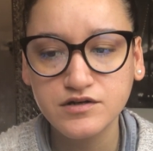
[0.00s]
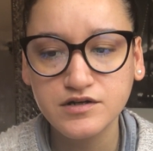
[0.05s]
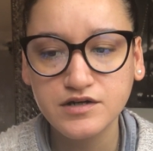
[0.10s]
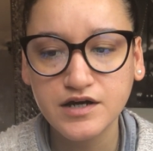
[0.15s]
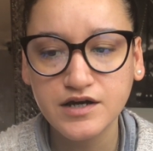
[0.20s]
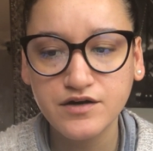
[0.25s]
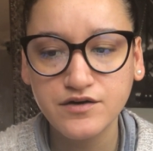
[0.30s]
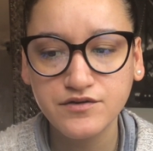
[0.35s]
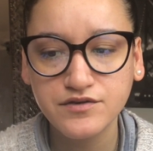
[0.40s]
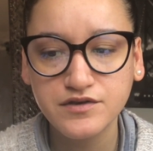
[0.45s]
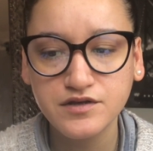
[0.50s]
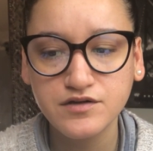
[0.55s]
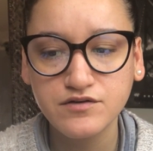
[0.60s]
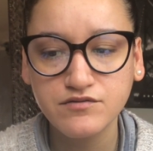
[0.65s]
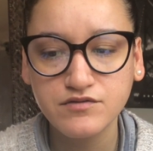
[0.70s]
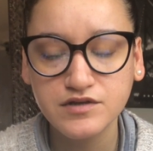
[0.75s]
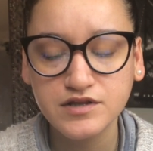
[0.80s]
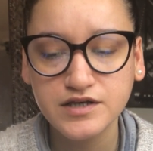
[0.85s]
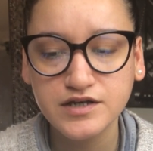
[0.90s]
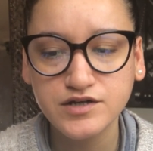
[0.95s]
healthy
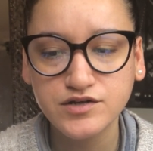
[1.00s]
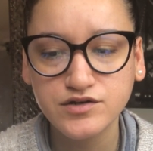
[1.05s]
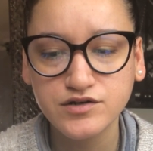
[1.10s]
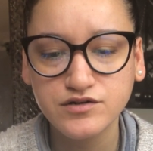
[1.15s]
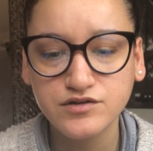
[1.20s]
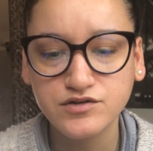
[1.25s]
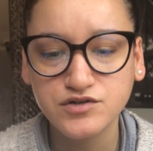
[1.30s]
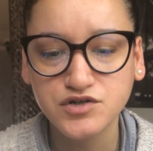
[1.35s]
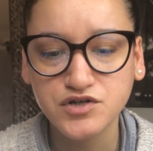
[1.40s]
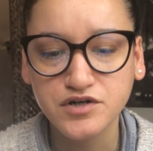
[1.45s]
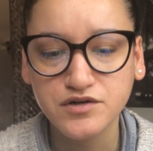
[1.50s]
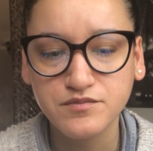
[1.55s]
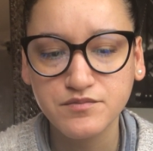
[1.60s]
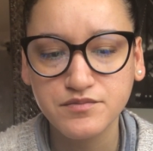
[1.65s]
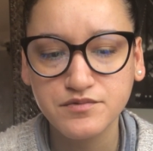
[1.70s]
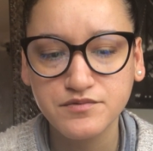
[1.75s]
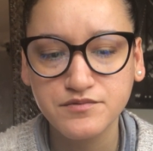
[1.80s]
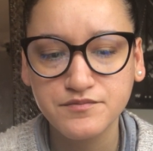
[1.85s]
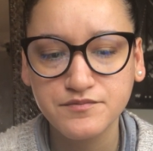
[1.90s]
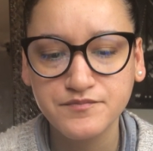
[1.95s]
relationship
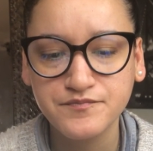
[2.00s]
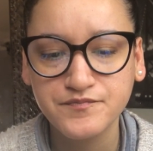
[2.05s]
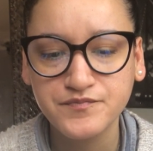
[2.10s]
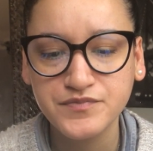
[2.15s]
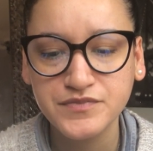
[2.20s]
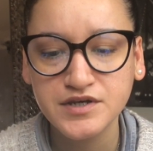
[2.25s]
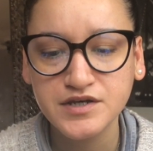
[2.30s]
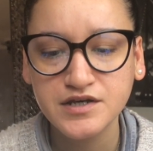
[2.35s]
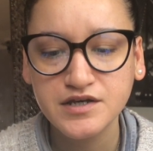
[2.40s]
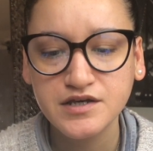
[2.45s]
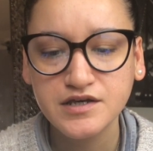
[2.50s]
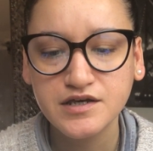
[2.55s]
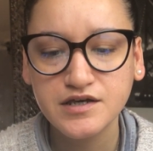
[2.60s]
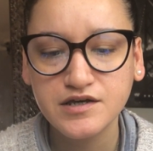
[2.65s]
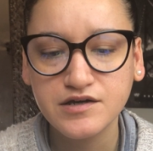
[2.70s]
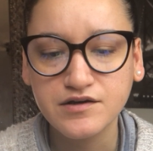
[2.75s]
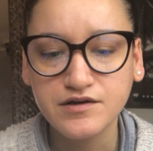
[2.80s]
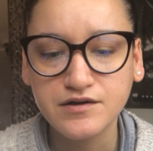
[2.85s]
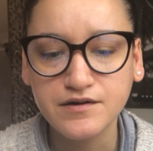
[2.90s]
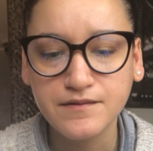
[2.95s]

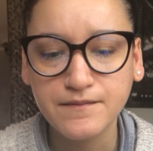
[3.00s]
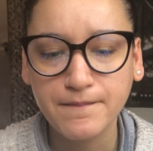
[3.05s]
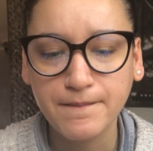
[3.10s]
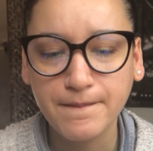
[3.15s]
here.